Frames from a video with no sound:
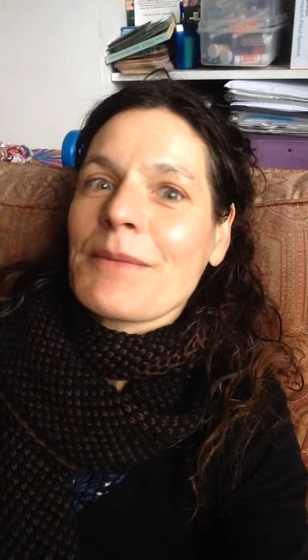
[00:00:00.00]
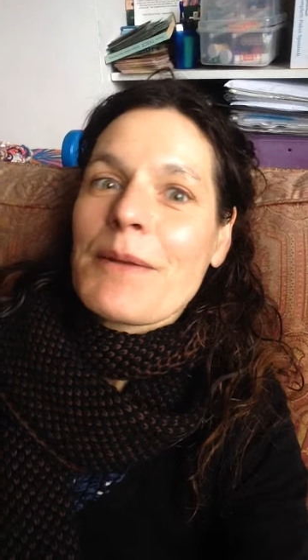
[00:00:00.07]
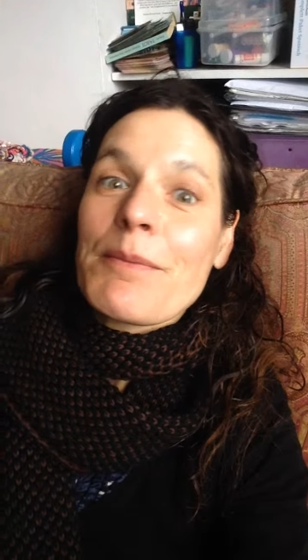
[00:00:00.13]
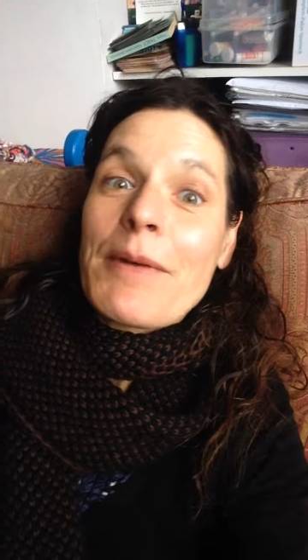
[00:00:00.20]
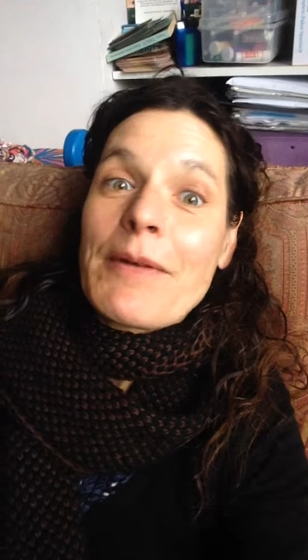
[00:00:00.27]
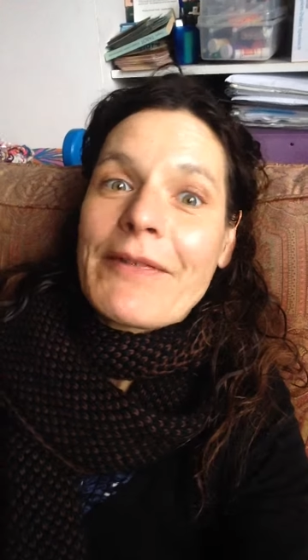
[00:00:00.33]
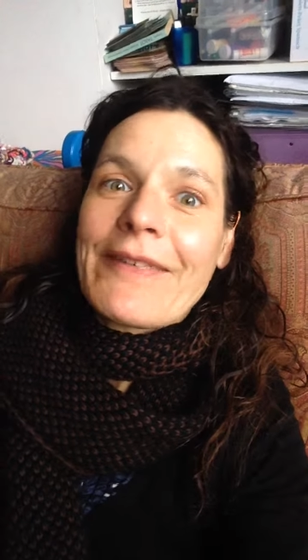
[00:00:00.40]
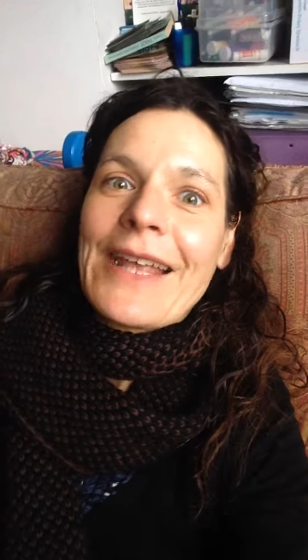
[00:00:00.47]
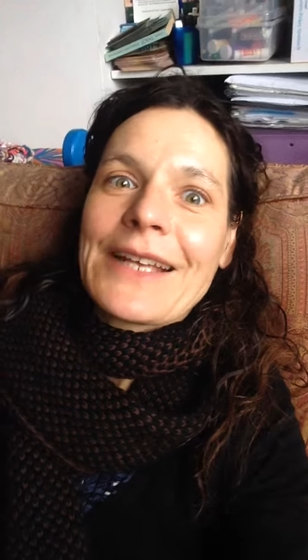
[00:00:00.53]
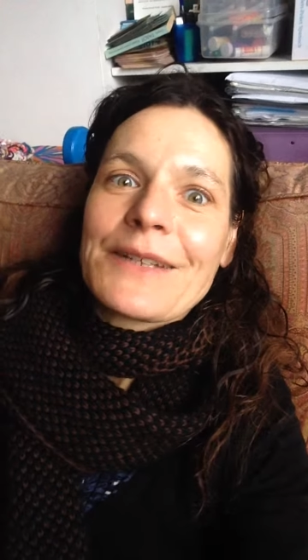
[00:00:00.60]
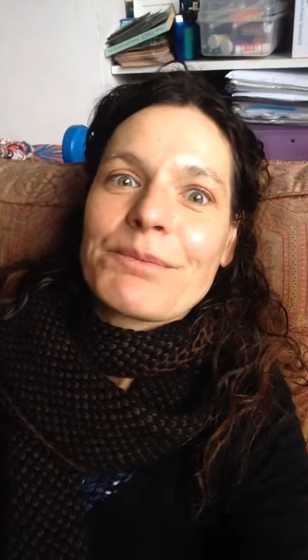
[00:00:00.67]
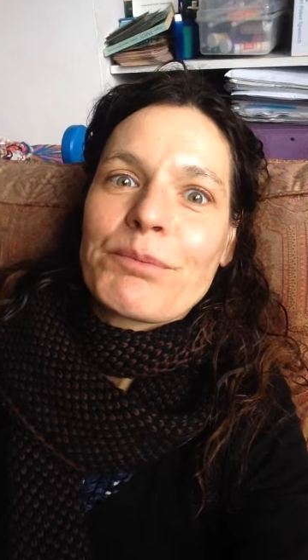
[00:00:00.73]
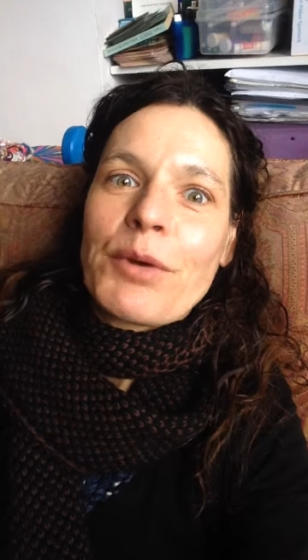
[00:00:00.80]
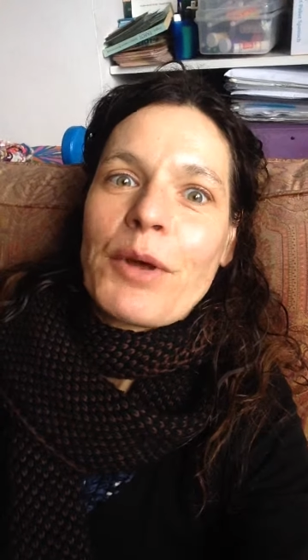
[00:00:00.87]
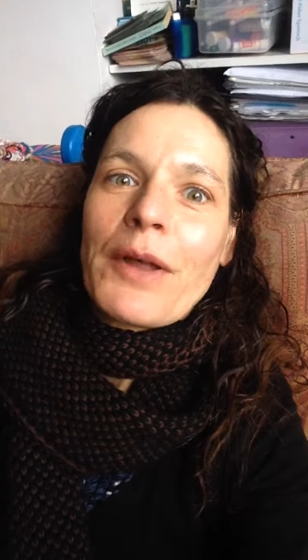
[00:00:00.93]
my
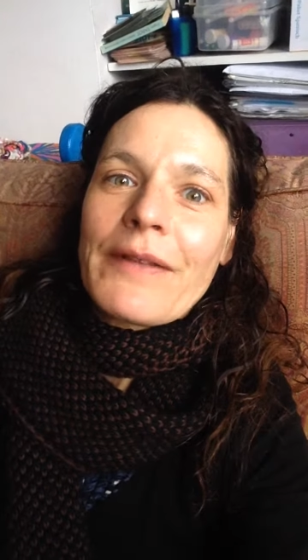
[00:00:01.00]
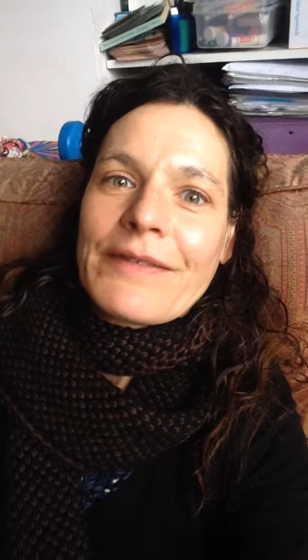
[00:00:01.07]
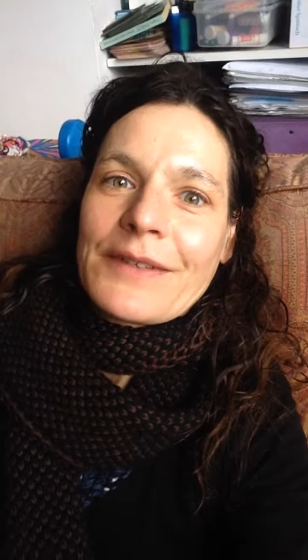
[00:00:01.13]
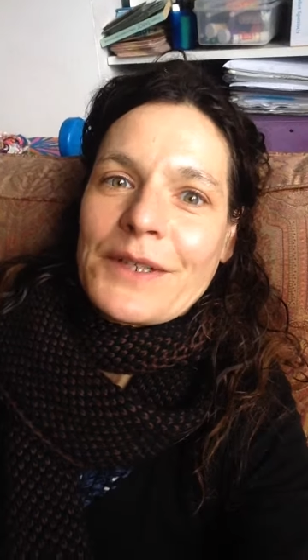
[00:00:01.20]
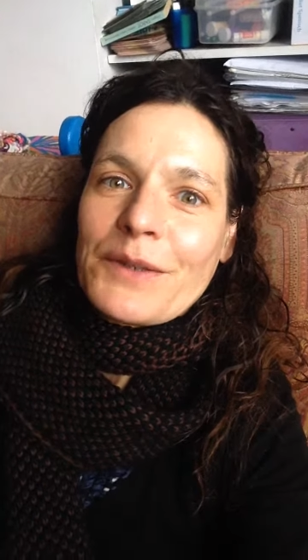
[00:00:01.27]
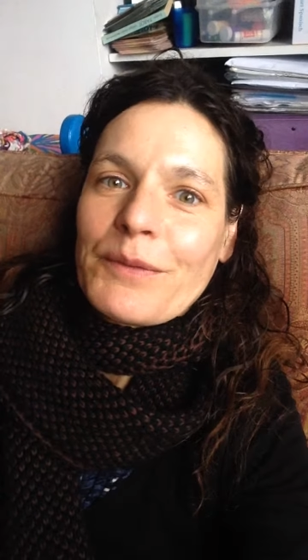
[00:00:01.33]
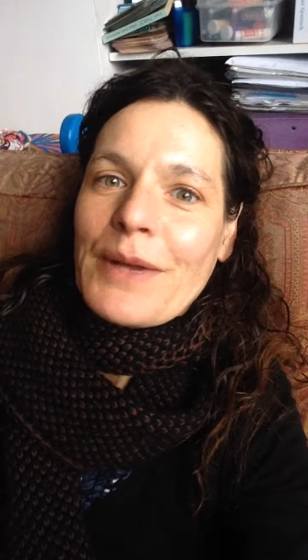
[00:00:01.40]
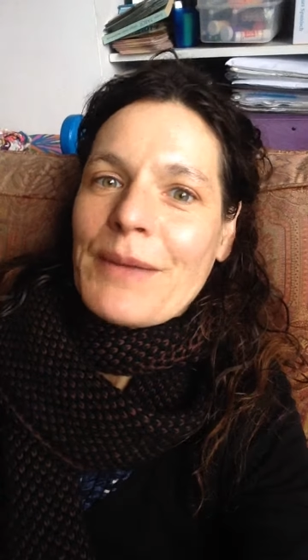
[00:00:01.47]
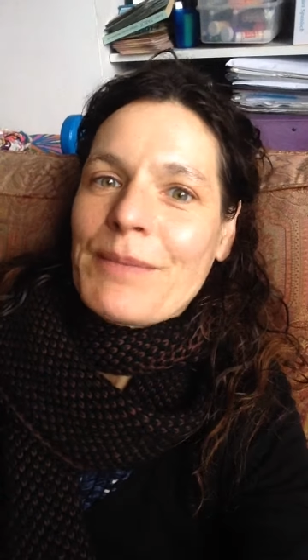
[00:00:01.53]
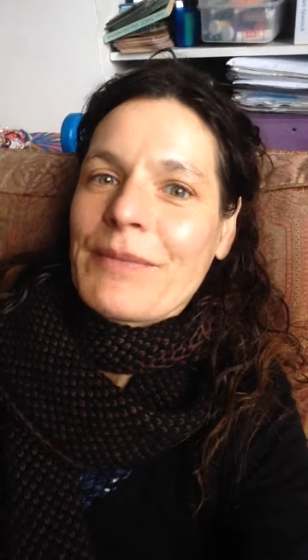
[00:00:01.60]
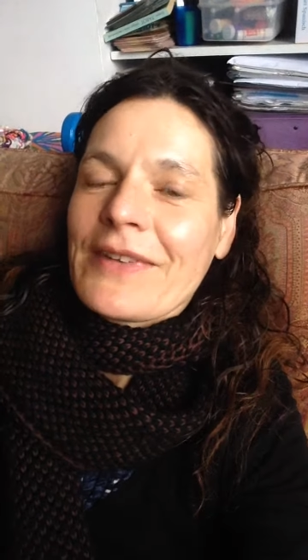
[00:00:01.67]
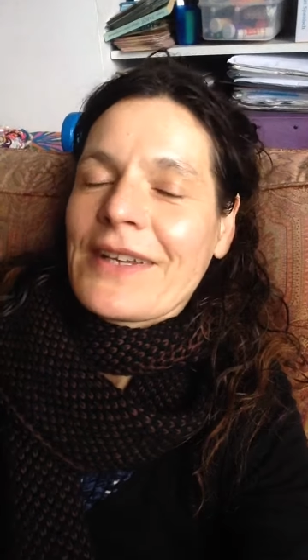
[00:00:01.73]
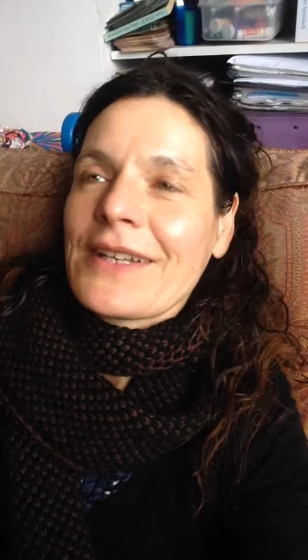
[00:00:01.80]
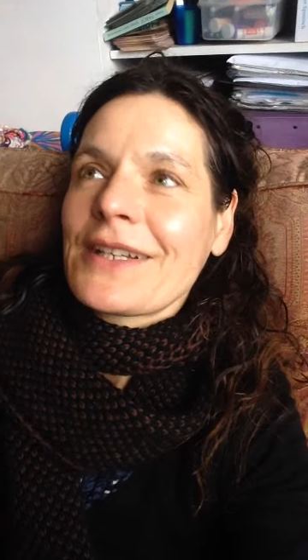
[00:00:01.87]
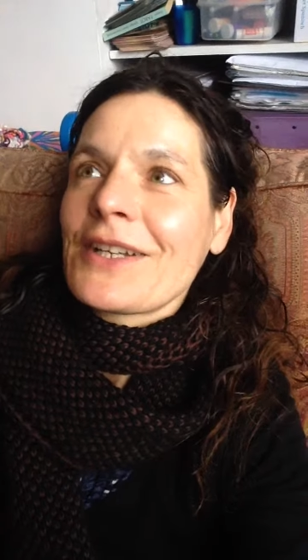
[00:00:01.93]
second personal
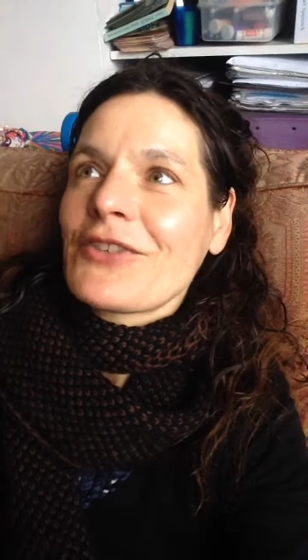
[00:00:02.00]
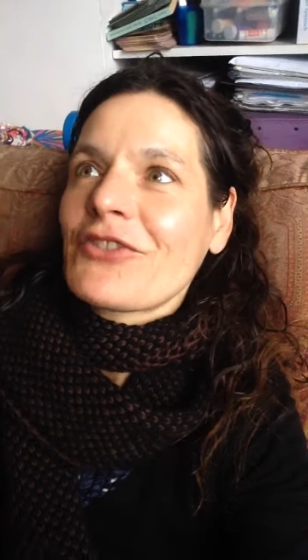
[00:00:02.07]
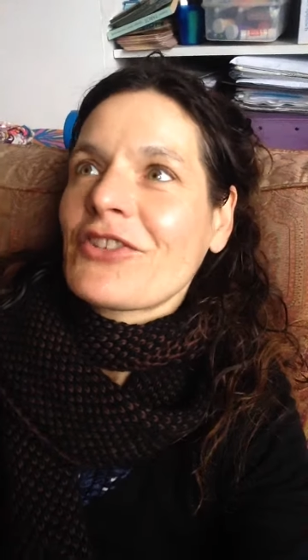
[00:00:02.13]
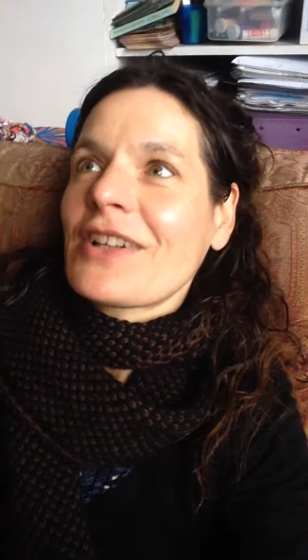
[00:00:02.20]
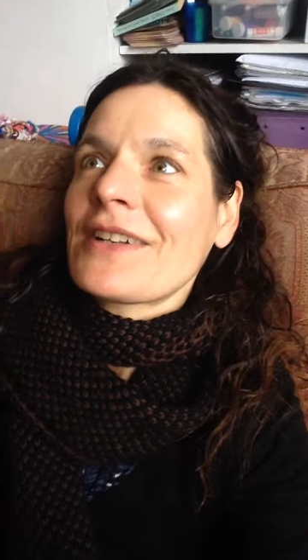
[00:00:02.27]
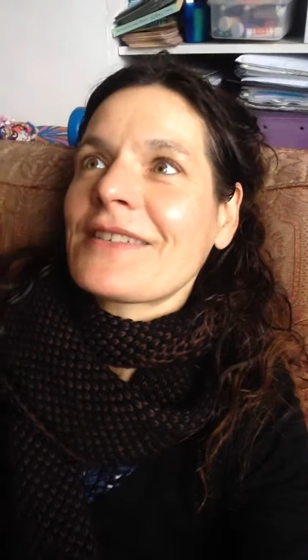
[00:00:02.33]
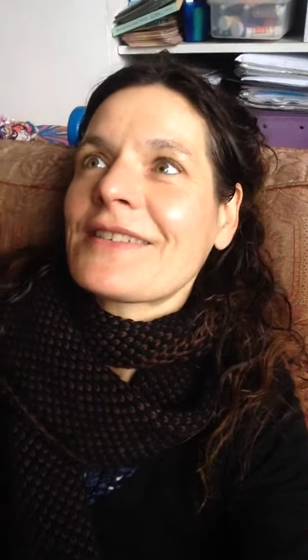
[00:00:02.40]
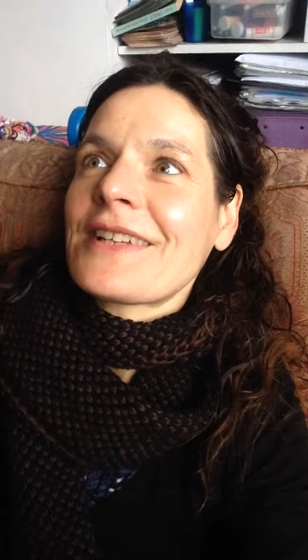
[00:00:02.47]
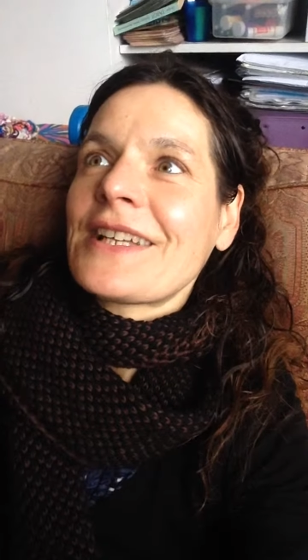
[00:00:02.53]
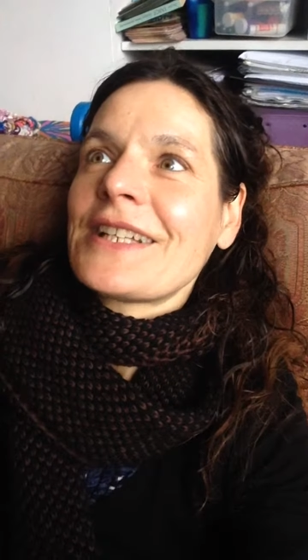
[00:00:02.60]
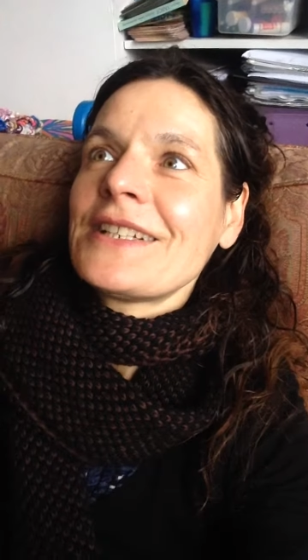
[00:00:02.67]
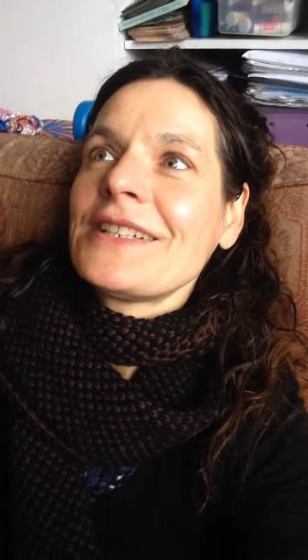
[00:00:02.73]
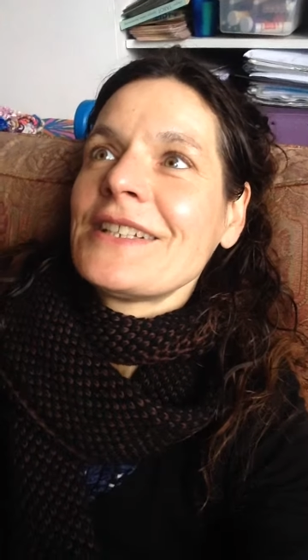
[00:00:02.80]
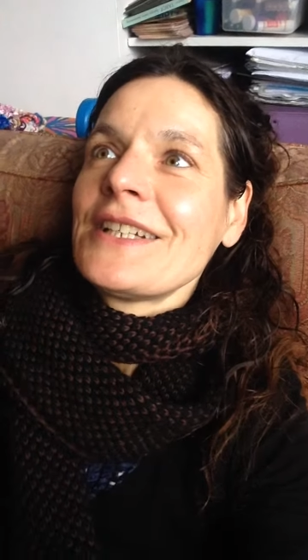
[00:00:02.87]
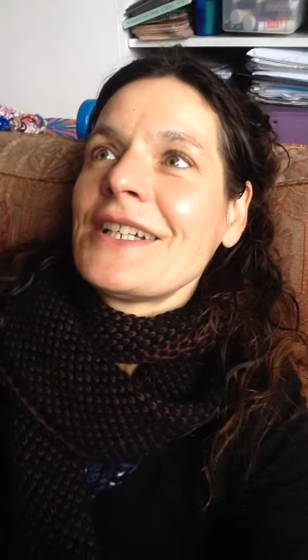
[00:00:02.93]
website, I shall
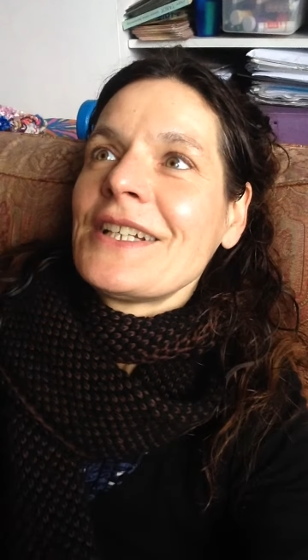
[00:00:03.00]
say,